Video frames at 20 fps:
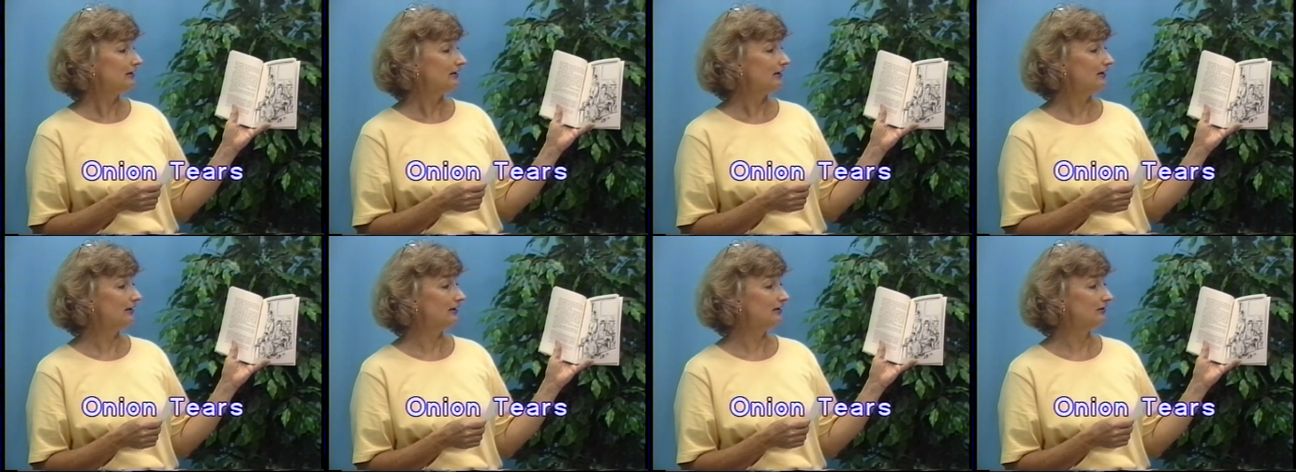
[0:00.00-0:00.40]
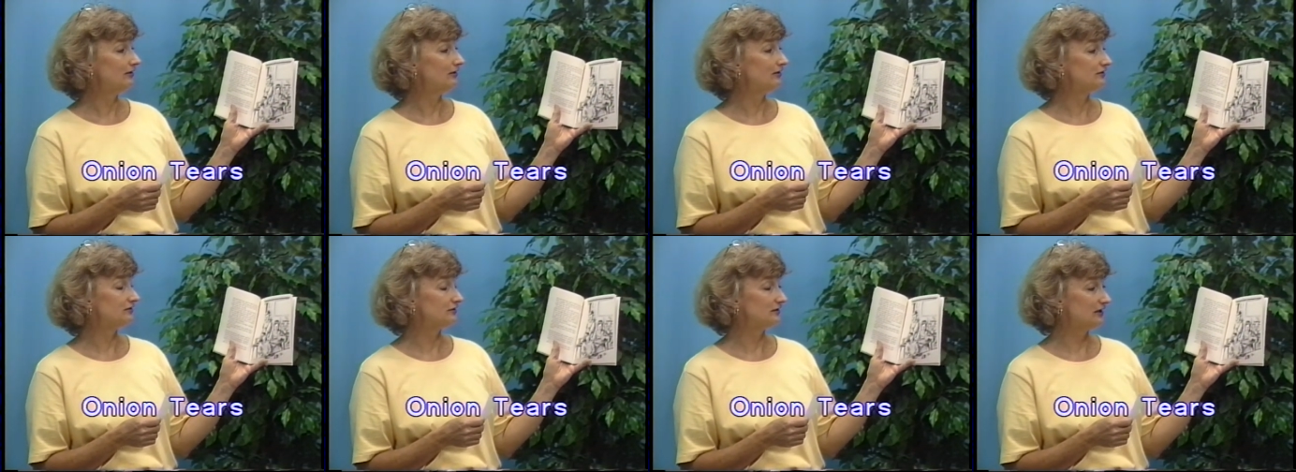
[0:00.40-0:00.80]

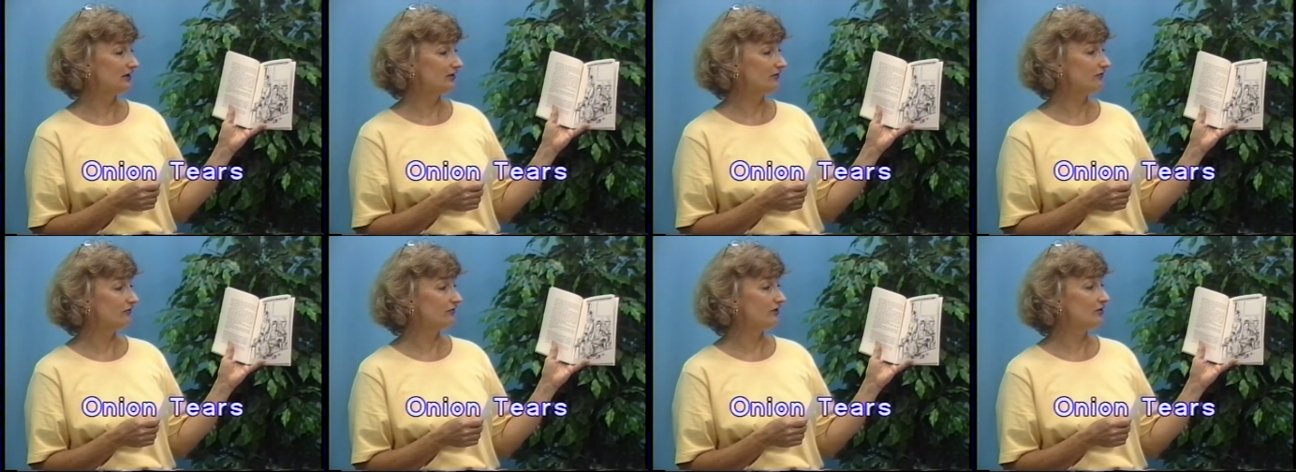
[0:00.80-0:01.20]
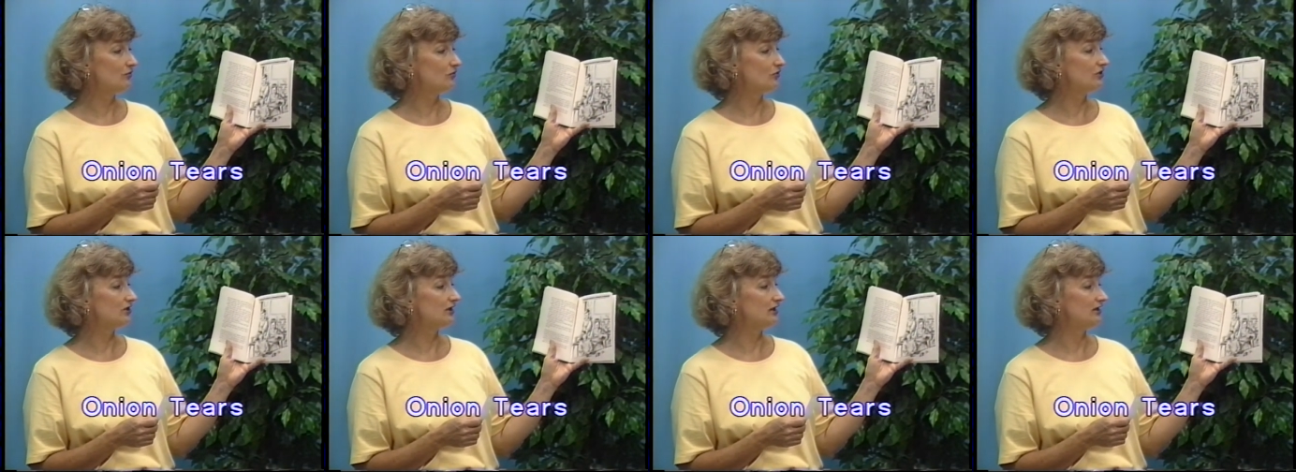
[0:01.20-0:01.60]
And together they
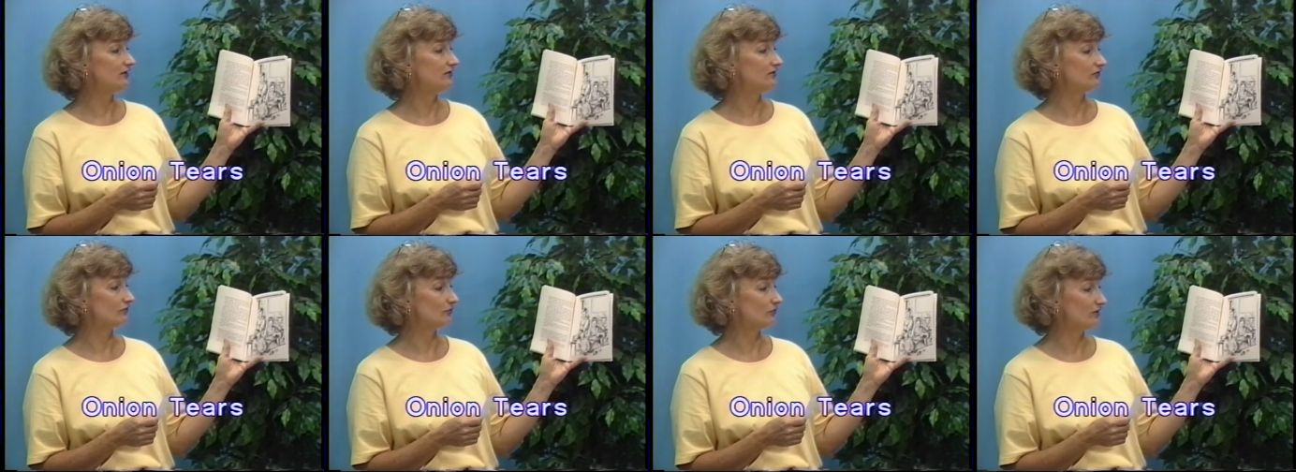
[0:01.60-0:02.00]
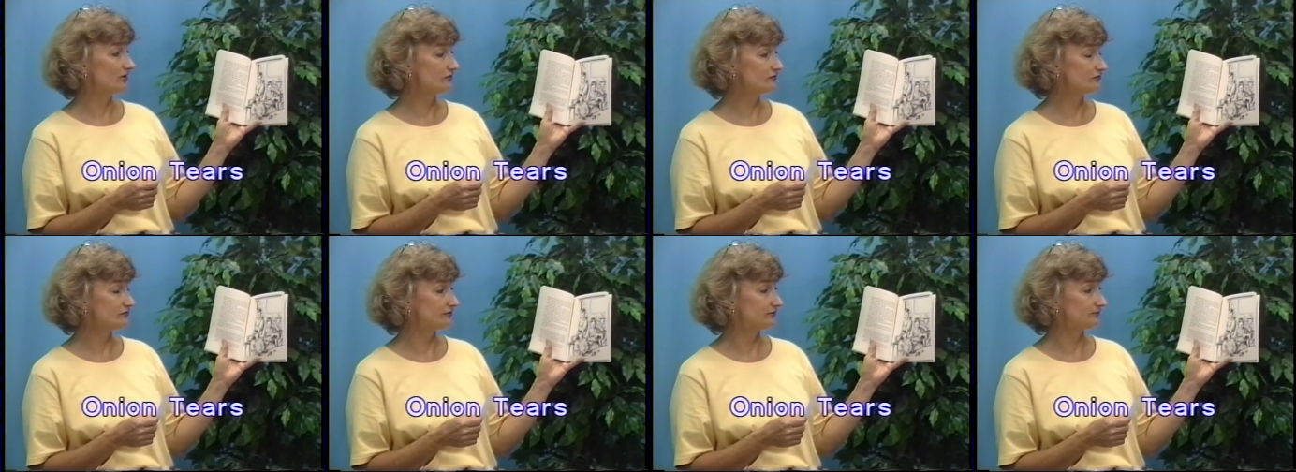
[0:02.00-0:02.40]
work in this
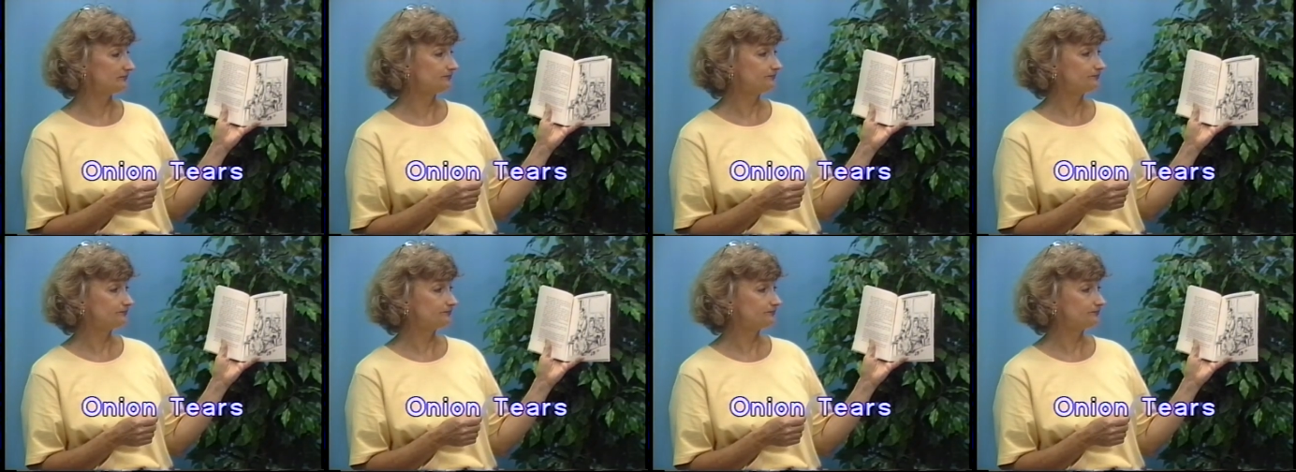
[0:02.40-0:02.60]
restaurant.